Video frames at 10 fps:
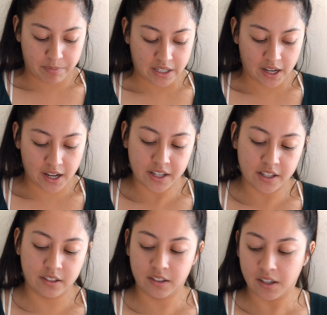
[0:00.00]

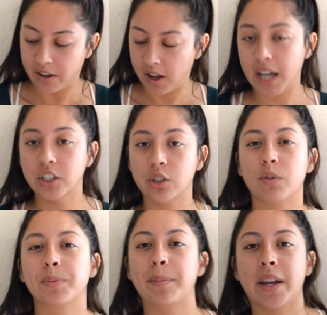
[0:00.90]
because I just
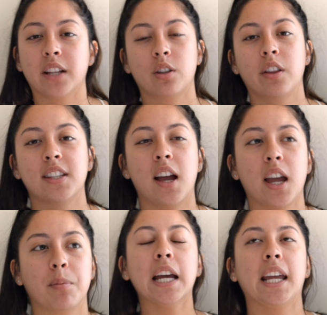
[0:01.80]
wore my pants all the
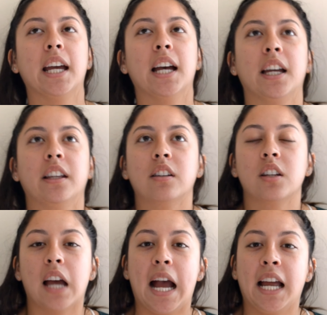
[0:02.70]
time, and
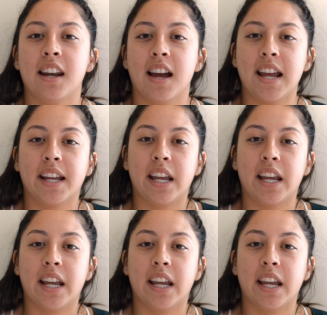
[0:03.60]
at night I